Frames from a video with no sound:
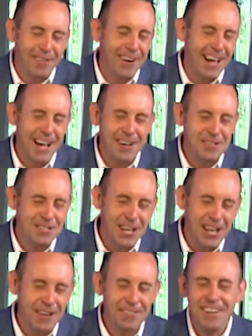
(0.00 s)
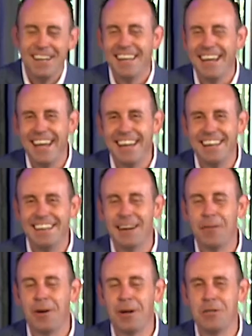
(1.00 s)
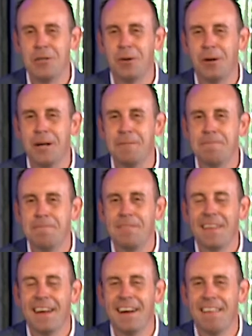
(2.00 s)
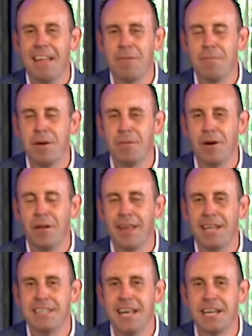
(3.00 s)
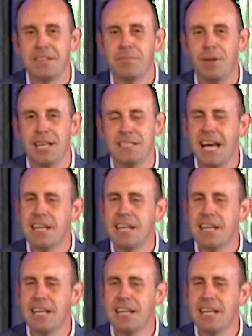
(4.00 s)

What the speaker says: around, you know. And what a joy that'll be when all that takes place.